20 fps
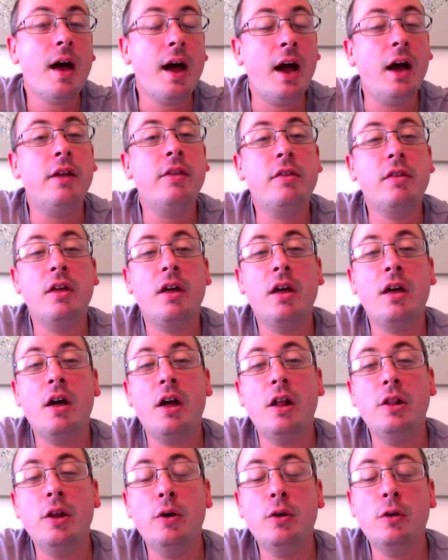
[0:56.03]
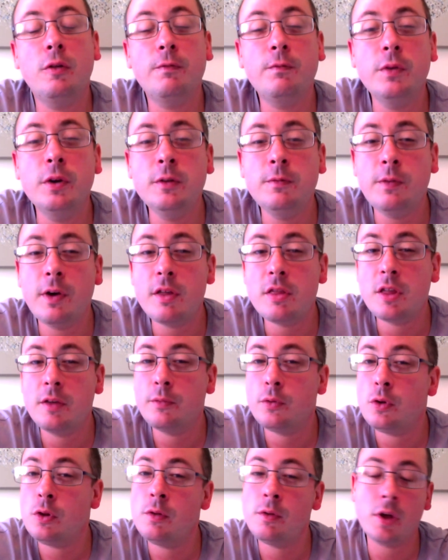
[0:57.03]
at a local food
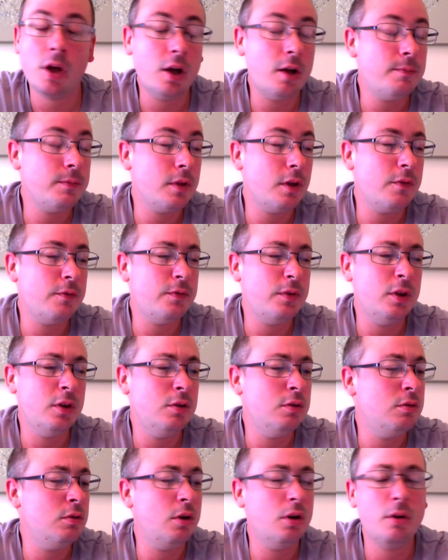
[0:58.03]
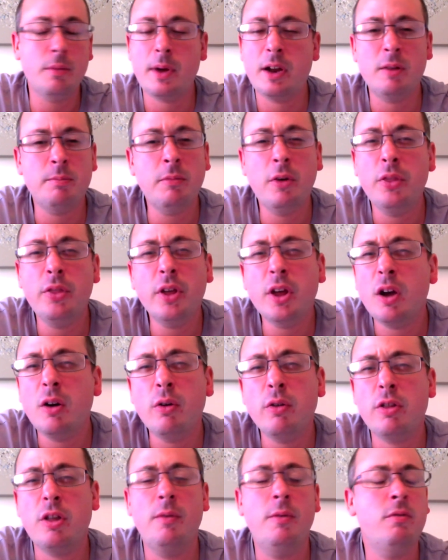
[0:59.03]
festival about a month ago
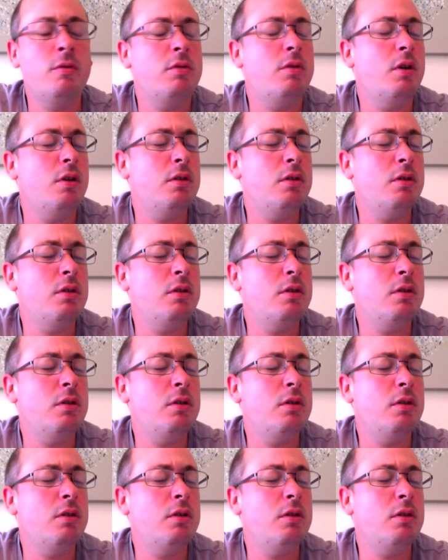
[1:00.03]
or something